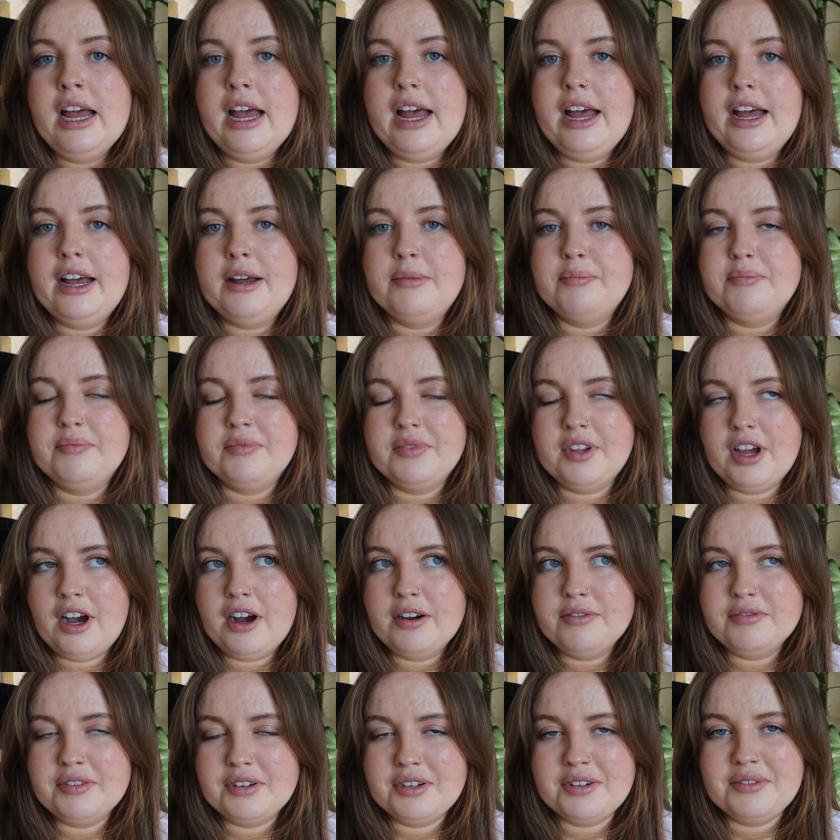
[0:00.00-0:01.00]

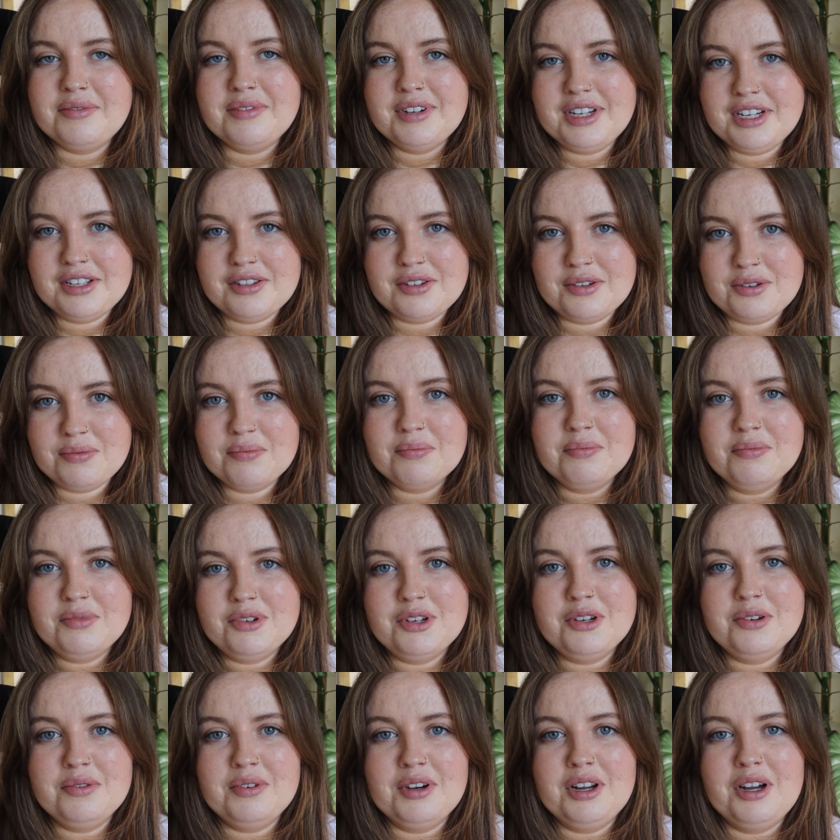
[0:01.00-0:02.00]
Often it's
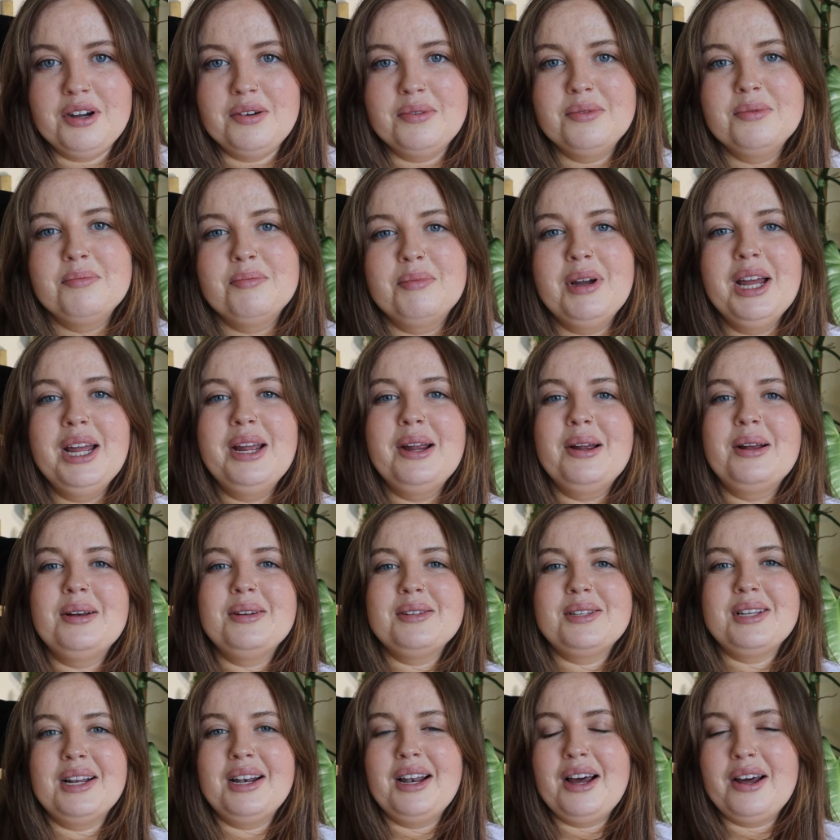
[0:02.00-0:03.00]
too low
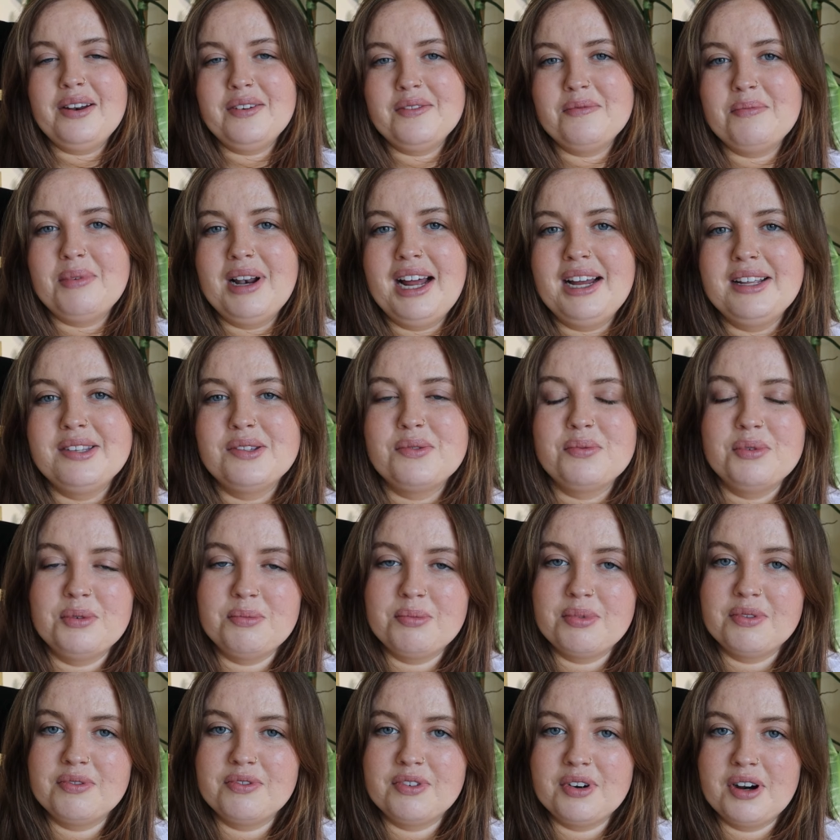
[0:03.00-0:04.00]
because a lot of plants
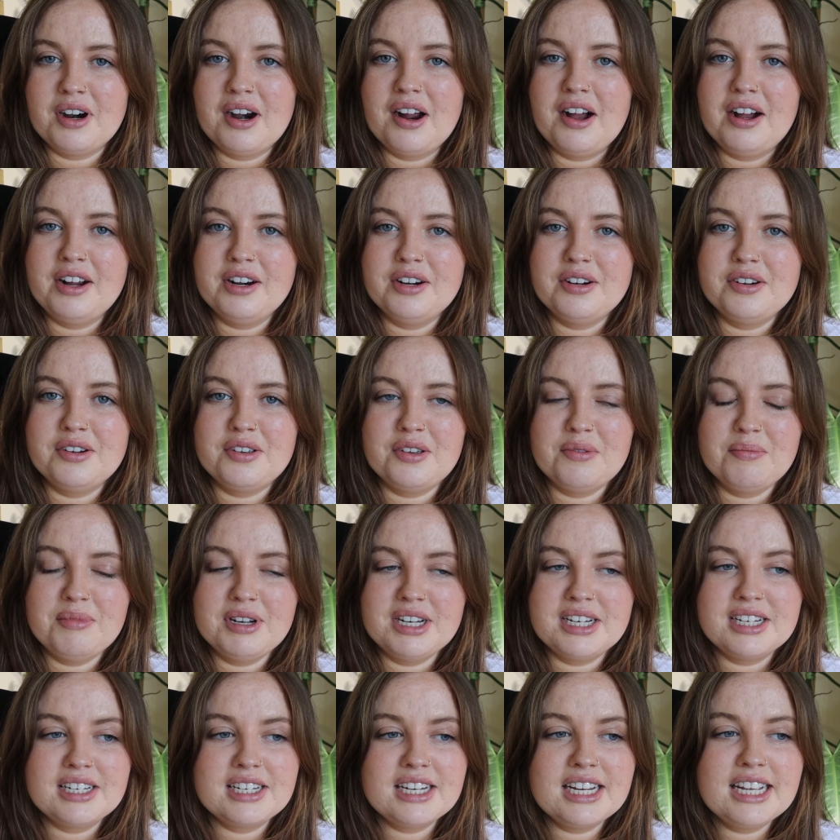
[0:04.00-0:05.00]
would prefer higher
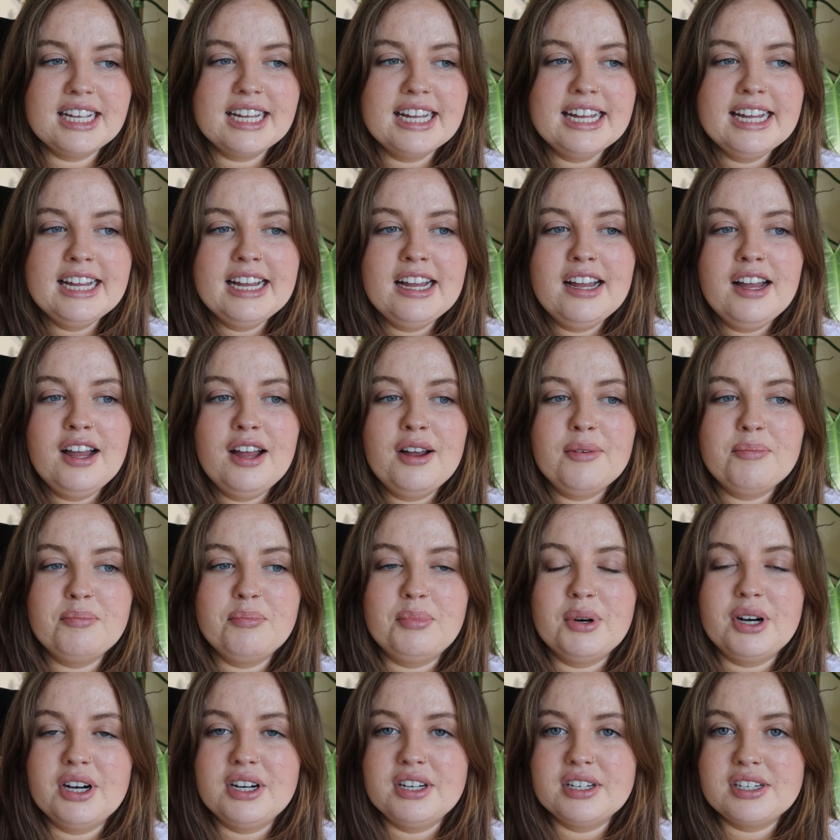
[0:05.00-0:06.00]
humidity,
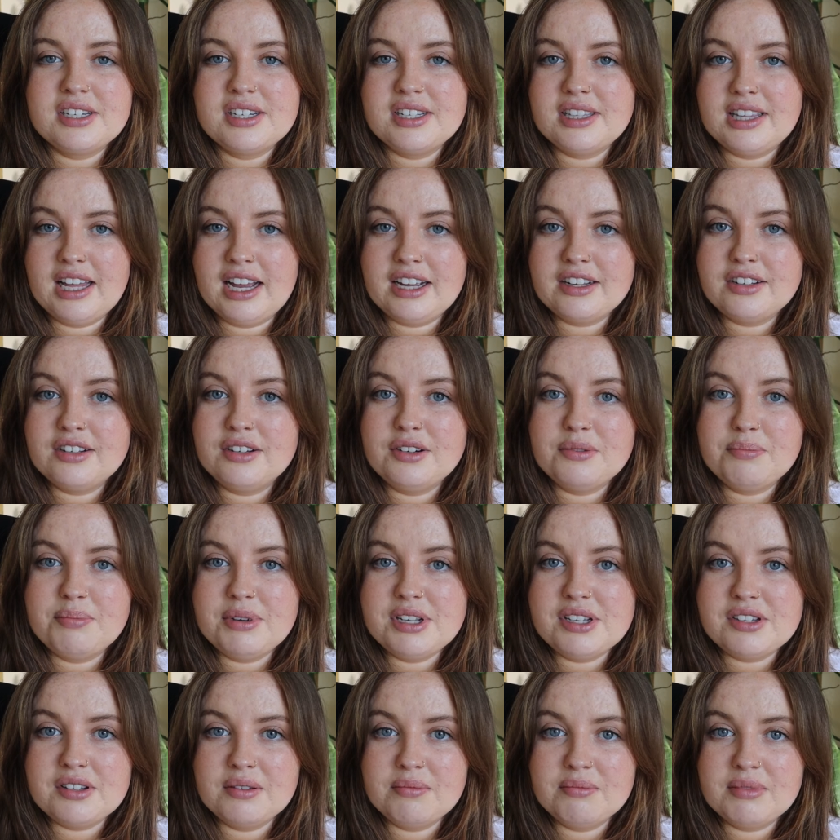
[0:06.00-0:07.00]
but that could
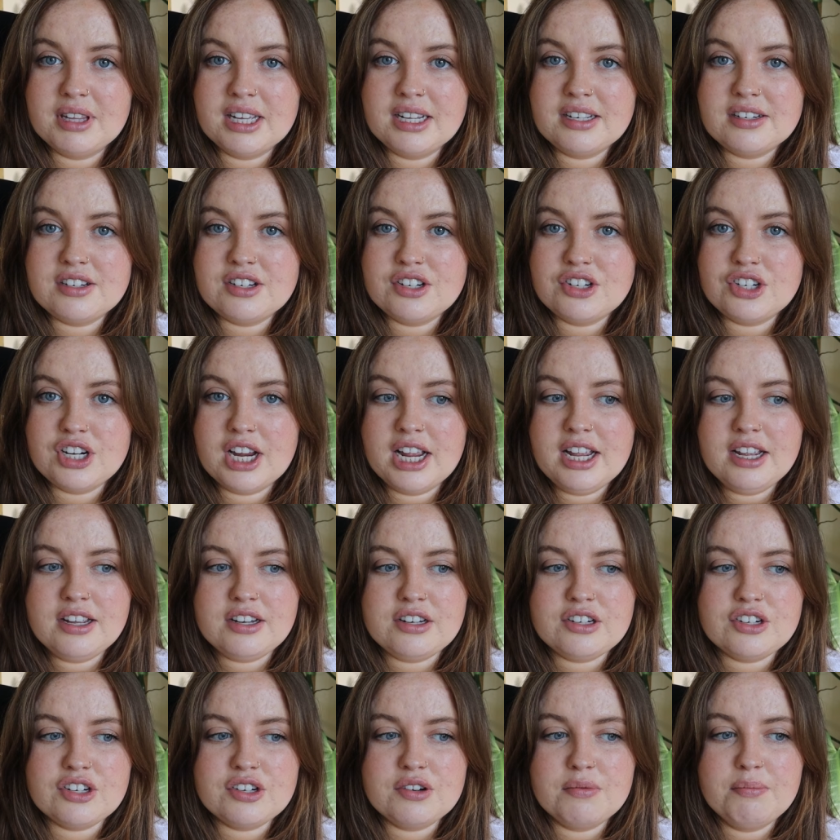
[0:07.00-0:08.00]
be something to
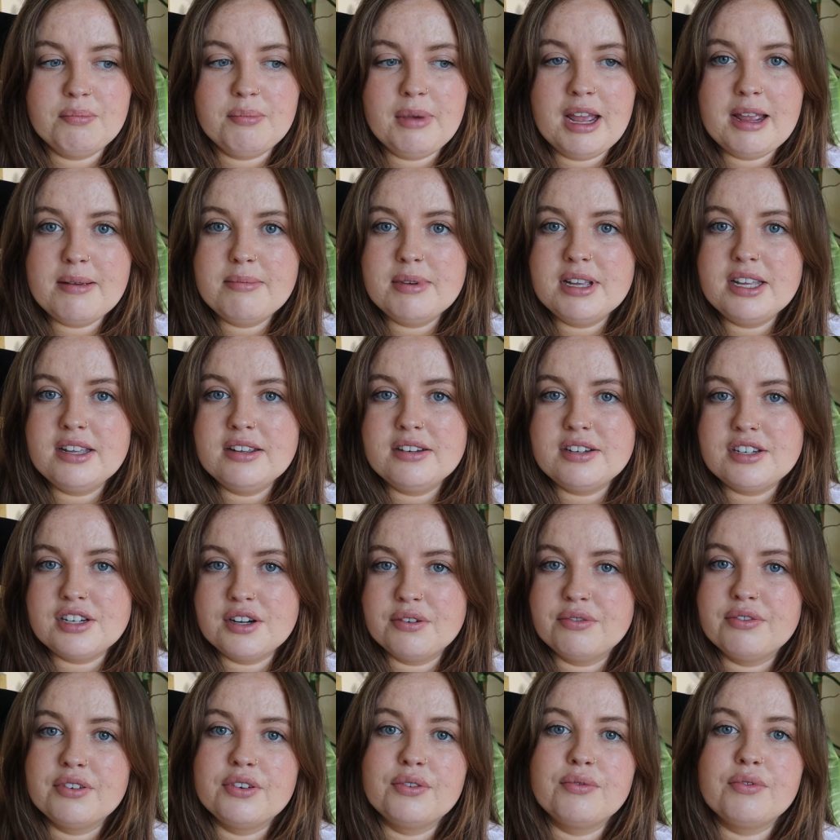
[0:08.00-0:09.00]
change. Maybe
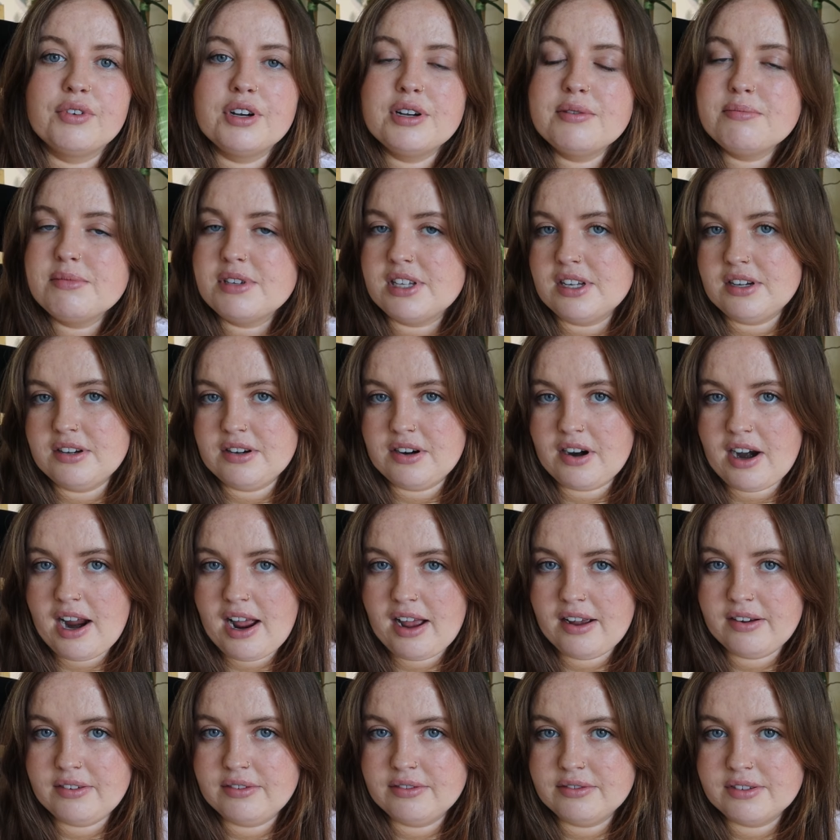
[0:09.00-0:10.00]
different rooms in your
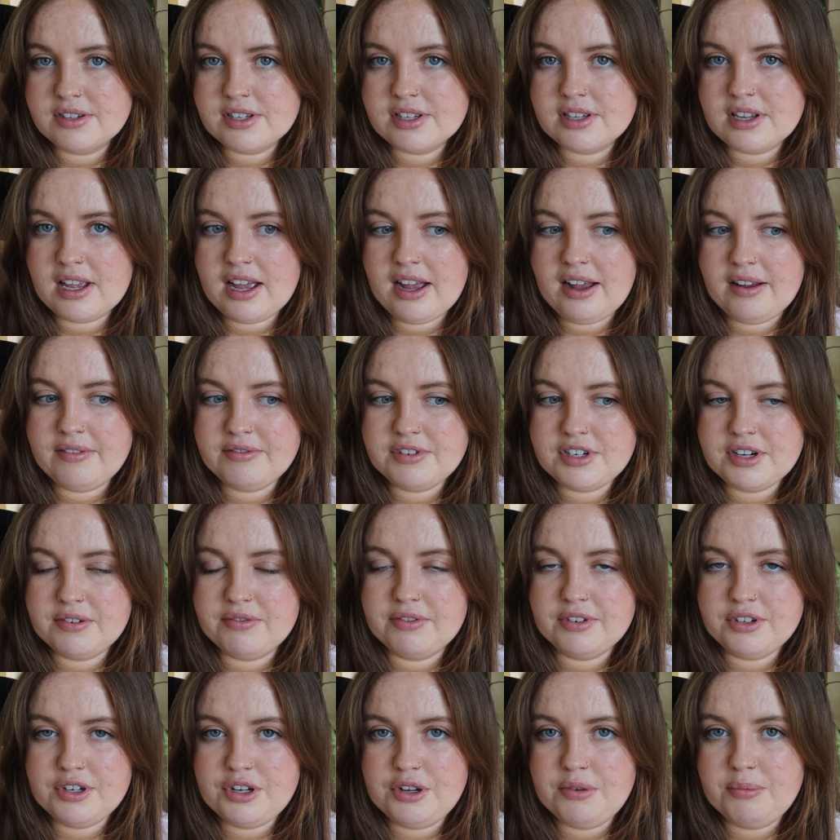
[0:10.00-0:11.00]
house have
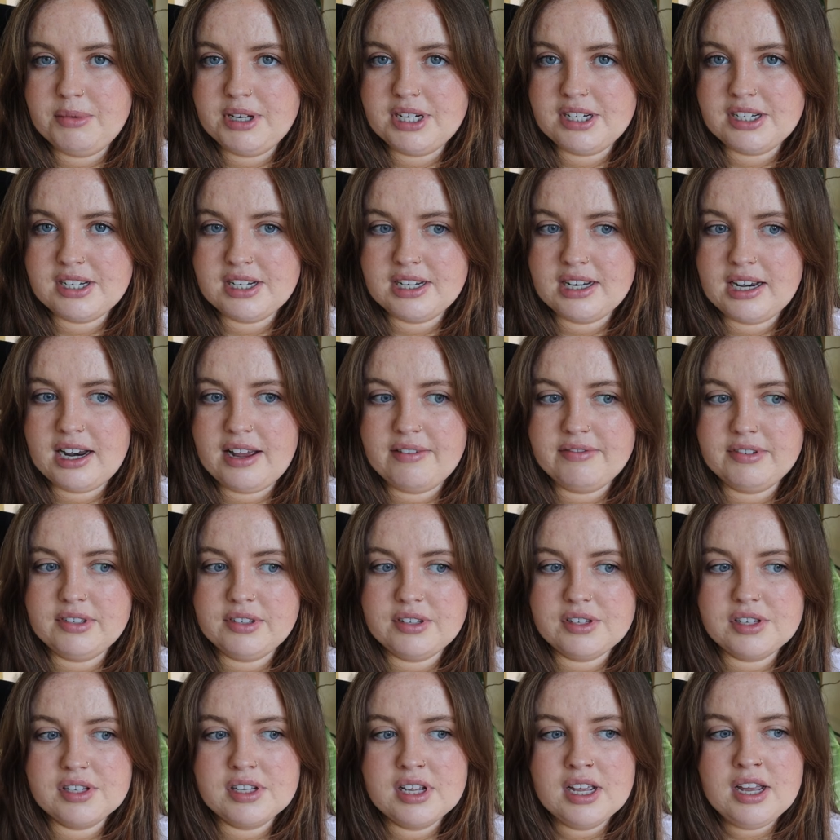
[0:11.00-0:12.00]
different humidity
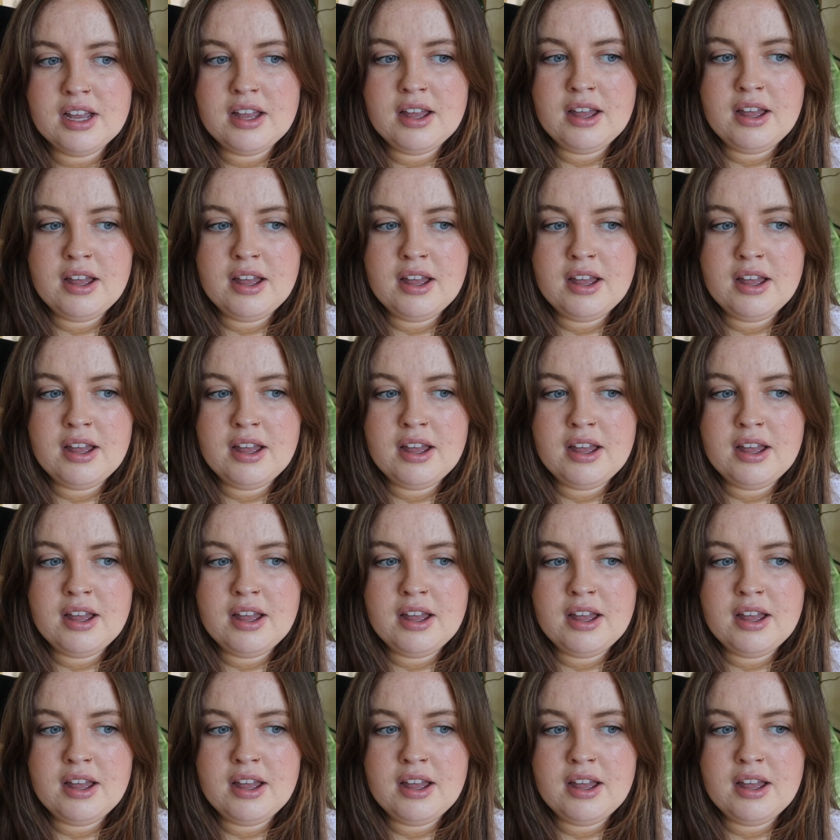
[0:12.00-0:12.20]
levels.